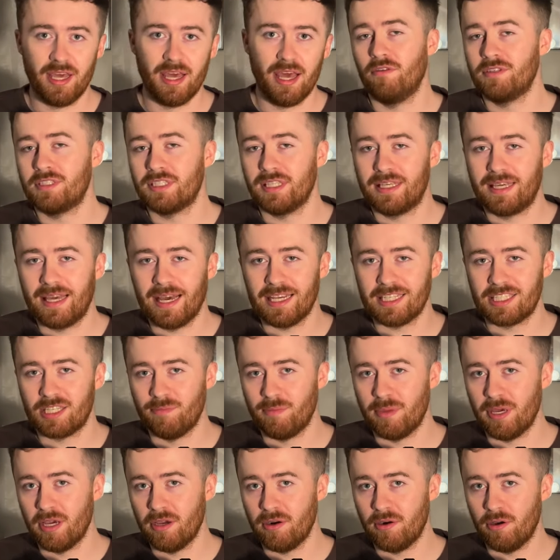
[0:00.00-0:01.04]
Obviously
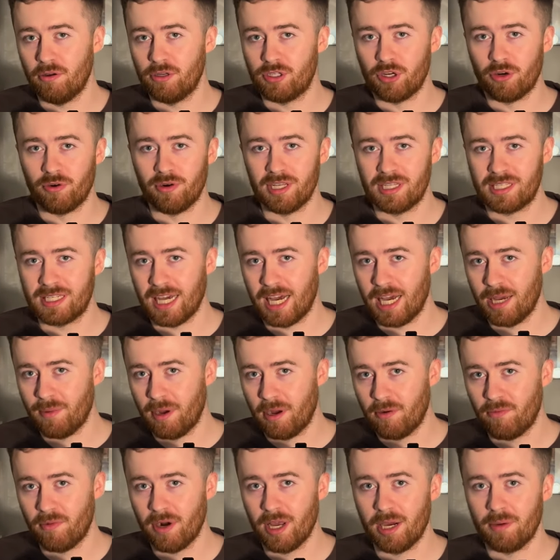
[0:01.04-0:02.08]
Casemiro during his time
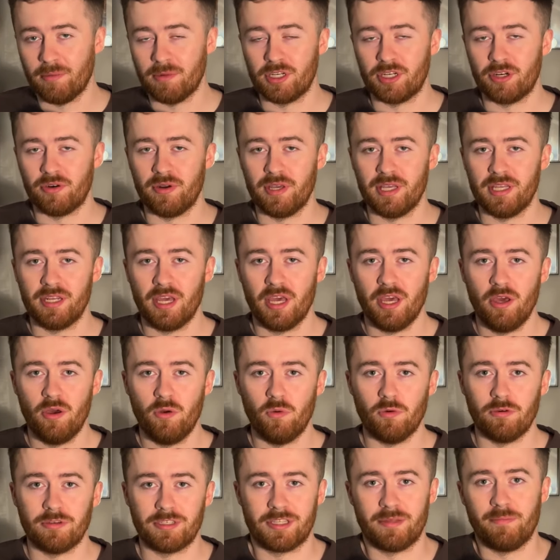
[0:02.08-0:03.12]
at Real Madrid
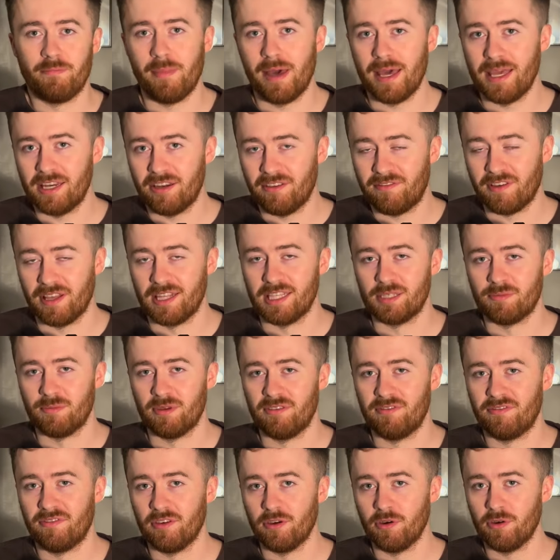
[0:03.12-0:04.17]
was the main defensive
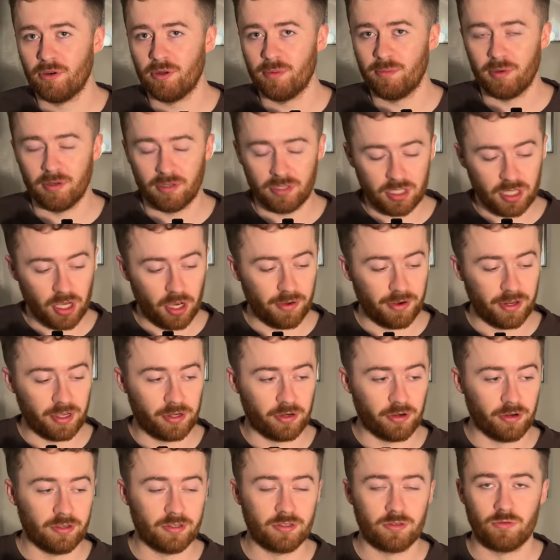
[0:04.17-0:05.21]
midfielder, but Toni
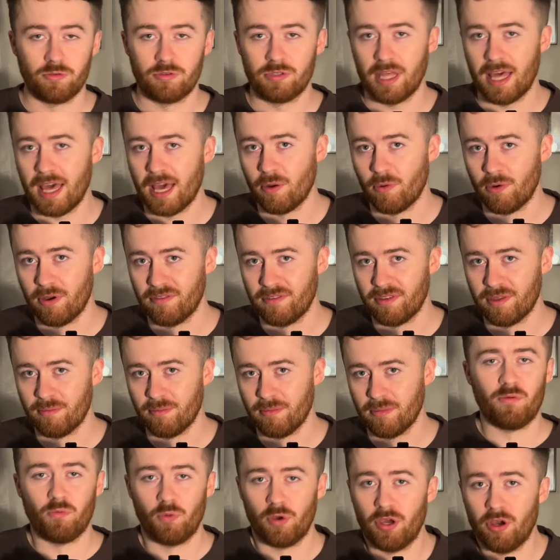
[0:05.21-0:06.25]
Kroos was there with him,
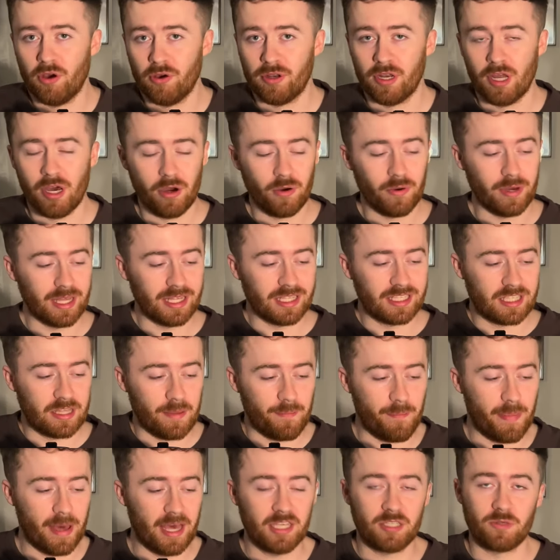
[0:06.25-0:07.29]
and we all know it's the
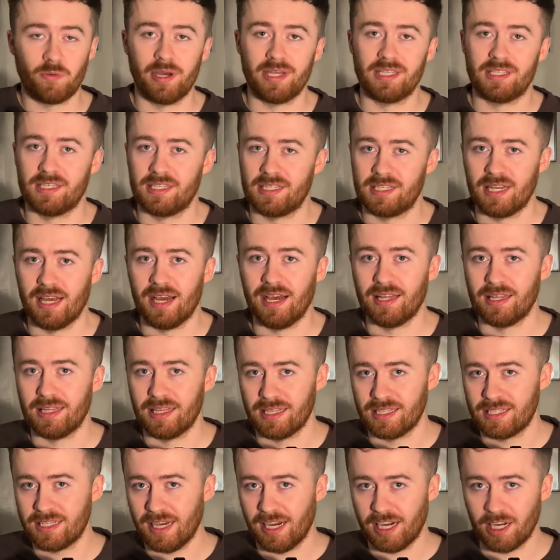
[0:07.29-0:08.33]
best way to start the
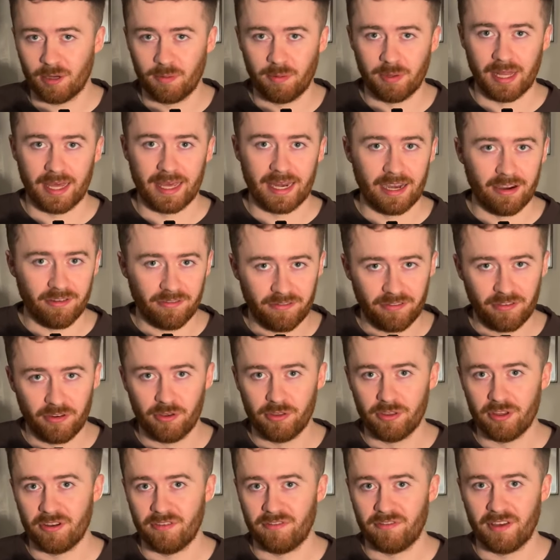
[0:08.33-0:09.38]
attack, playing out
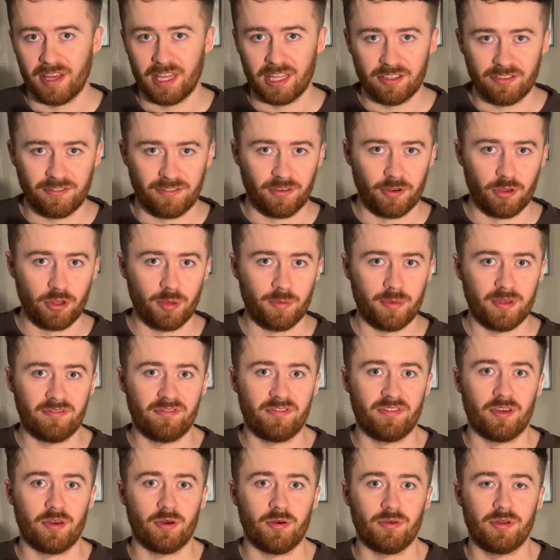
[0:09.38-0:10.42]
through the defence, through the
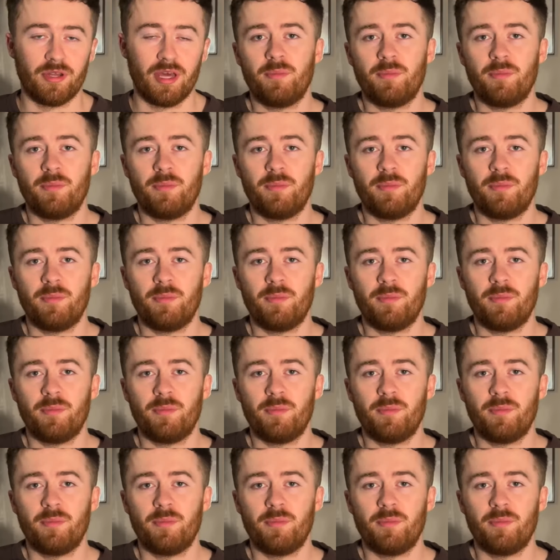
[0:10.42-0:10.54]
midfield.